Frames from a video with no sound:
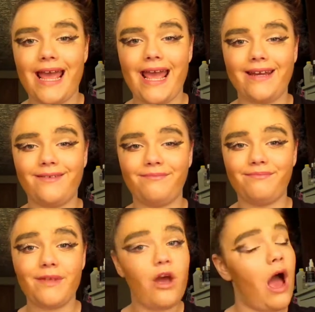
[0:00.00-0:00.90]
And
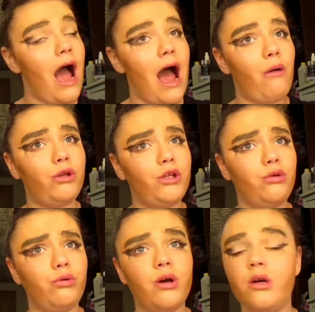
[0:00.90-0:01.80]
I will
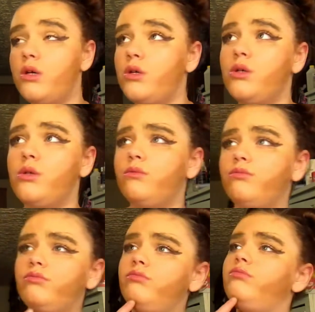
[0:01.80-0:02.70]
do
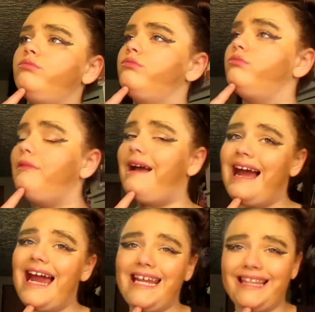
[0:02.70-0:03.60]
hmm,
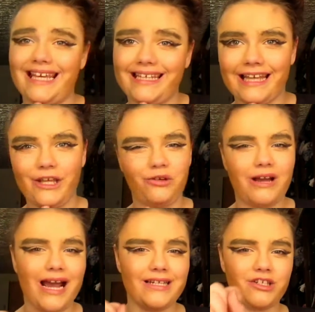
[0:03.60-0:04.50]
anything that you
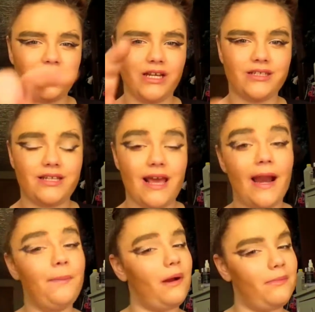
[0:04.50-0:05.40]
guys suggest. And
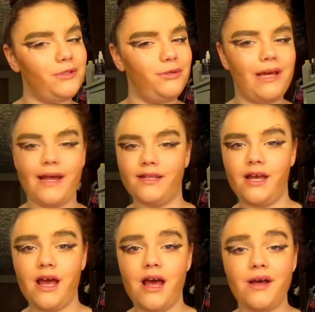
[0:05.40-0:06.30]
I promise you that.
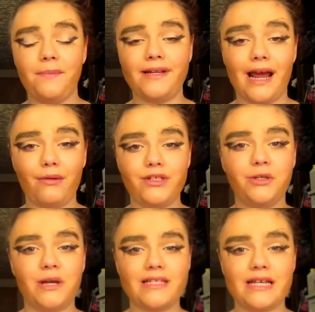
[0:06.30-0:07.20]
But I will see
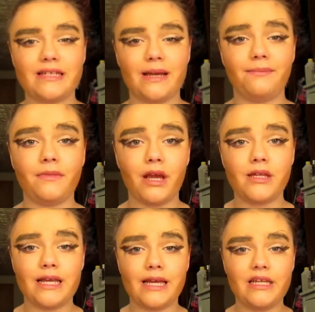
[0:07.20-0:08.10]
you guys next time.
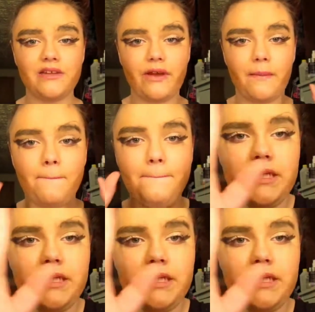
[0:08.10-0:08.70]
Take it easy, fam.